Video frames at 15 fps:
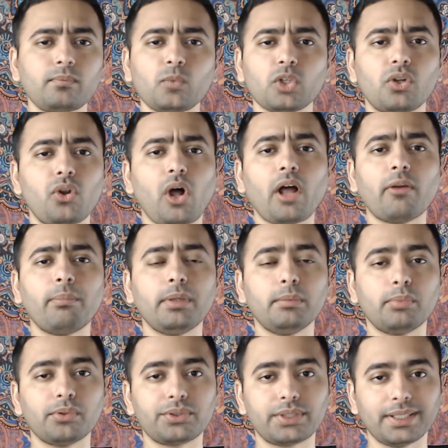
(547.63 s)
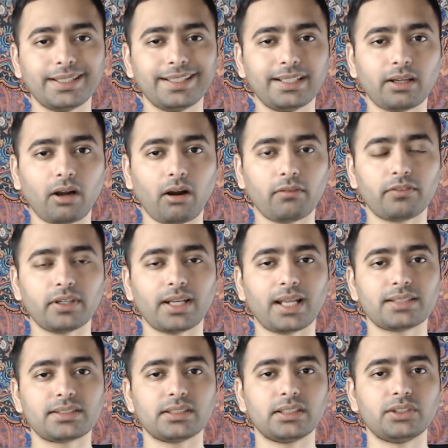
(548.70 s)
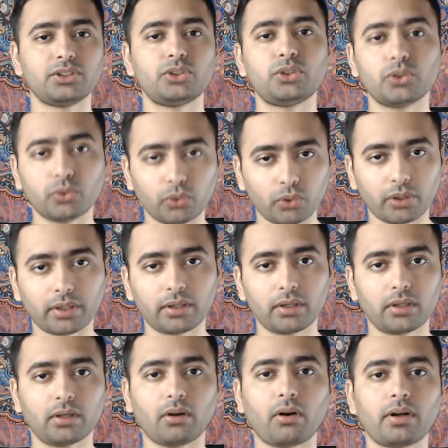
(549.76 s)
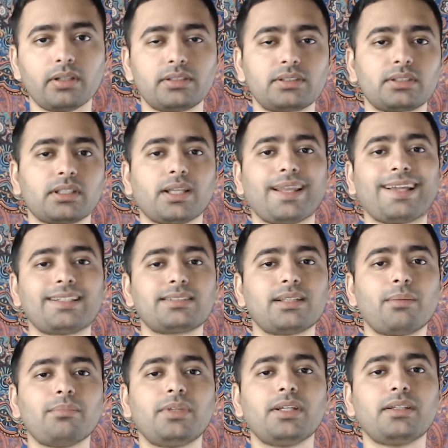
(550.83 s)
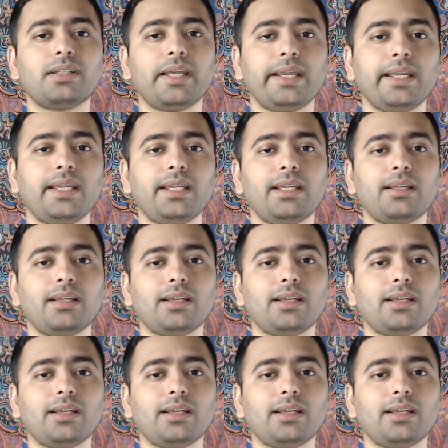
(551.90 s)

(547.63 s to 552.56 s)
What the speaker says: a lot of people think of it as a chore, or it's like something they